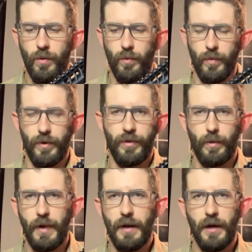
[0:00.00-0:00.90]
with the
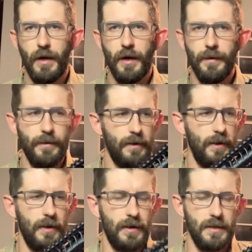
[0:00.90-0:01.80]
red dot,
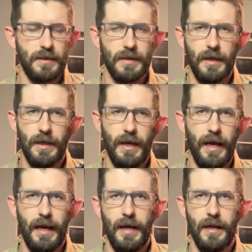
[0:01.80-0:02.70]
this thing,
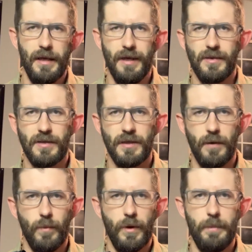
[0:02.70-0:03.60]
and it's
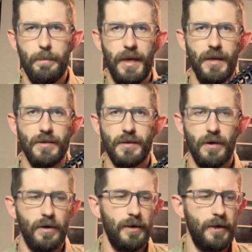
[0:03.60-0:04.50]
somewhat benched
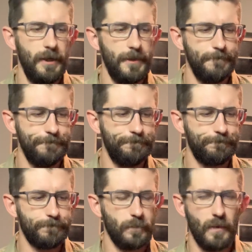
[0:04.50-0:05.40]
on
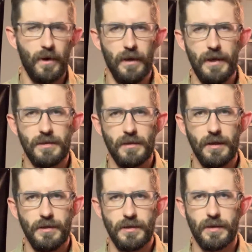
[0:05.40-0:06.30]
a lead
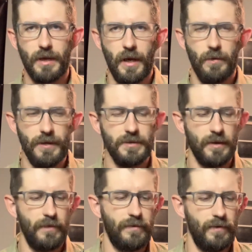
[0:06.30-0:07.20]
sled, just kind of
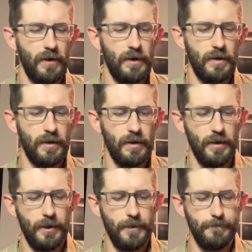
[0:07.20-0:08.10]
resting the front
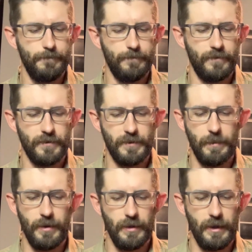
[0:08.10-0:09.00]
for
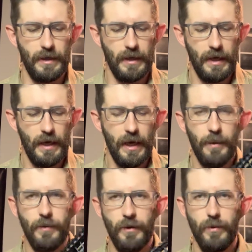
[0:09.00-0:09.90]
stability.
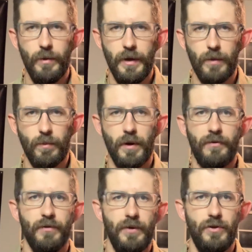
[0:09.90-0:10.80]
I'm doing
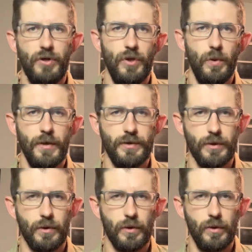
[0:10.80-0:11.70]
roughly
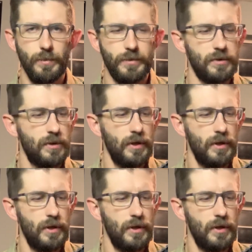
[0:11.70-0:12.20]
2-inch groups.